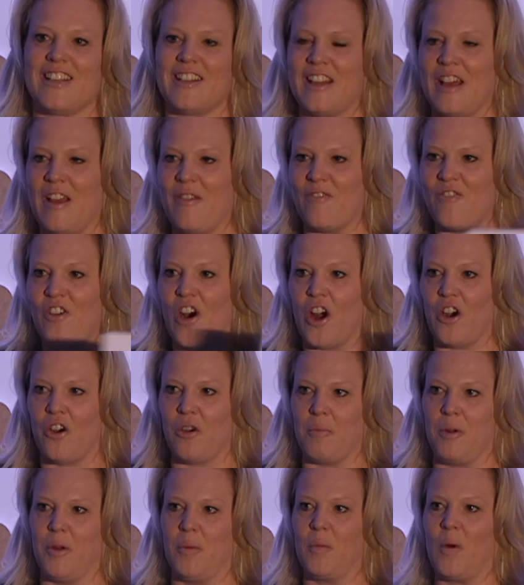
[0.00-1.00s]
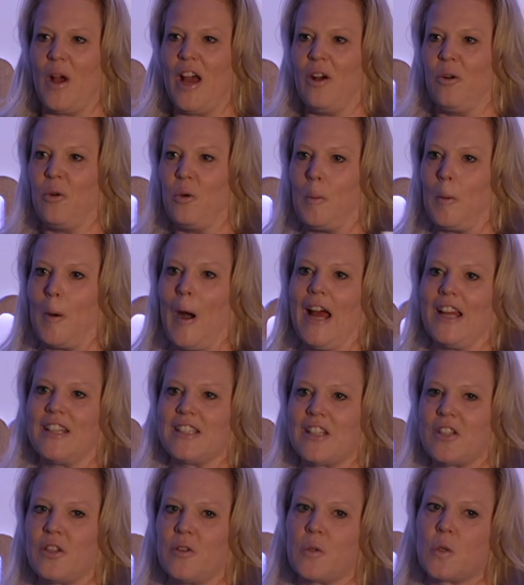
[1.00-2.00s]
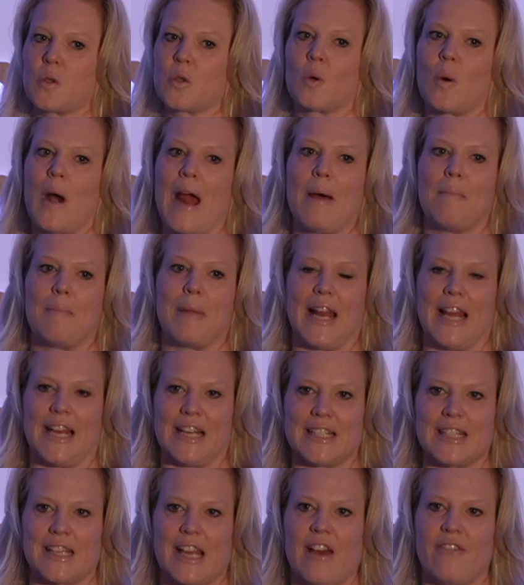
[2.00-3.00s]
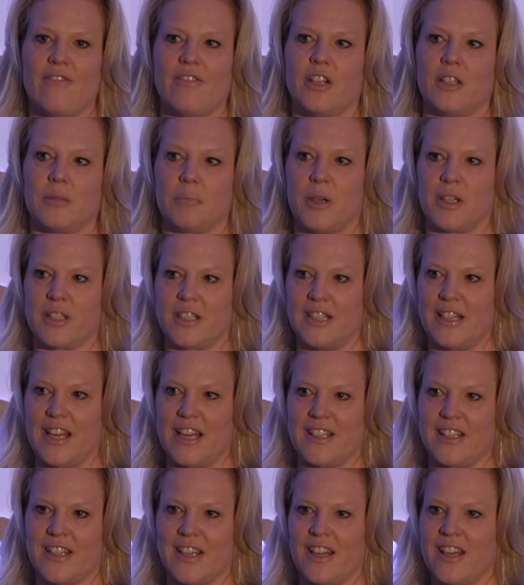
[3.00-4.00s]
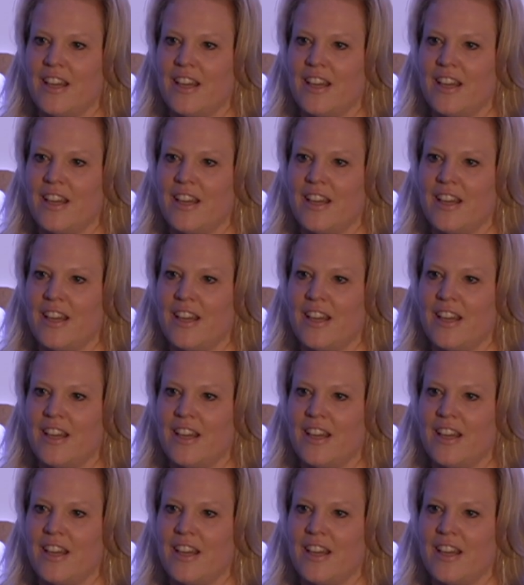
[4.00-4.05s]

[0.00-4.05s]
environment where all brands are sort of scrambling to get first-party data.